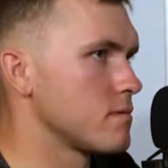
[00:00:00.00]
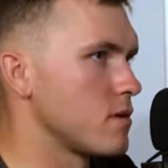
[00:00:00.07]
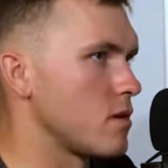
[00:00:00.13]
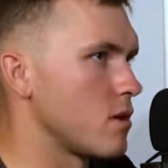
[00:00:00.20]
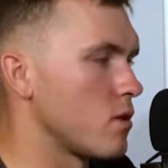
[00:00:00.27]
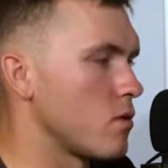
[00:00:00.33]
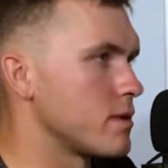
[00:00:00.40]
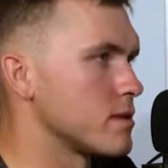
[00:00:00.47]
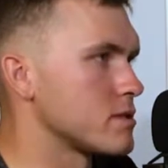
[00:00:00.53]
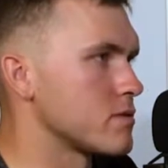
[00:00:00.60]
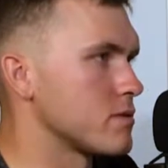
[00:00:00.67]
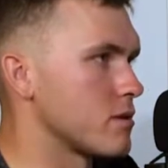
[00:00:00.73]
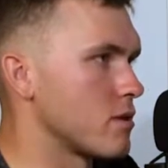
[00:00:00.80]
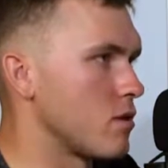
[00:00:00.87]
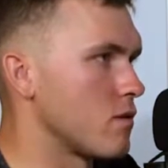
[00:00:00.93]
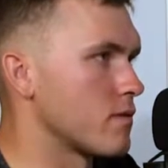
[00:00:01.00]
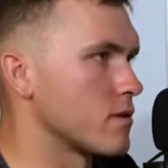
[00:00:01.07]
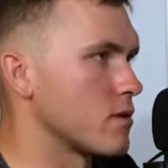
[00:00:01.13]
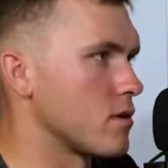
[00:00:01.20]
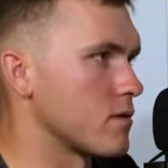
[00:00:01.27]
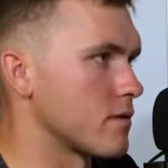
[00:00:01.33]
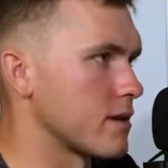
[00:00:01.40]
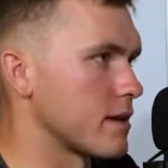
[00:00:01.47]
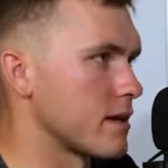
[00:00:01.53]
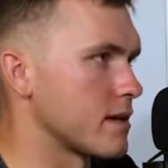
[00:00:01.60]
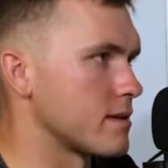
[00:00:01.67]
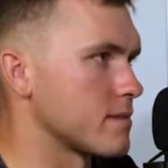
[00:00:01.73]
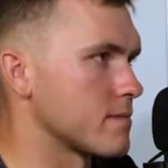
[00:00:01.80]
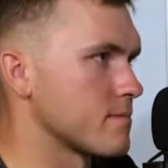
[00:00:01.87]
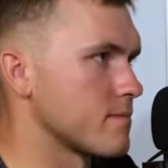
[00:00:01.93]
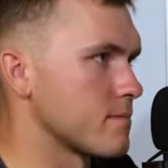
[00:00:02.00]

go into it over and over again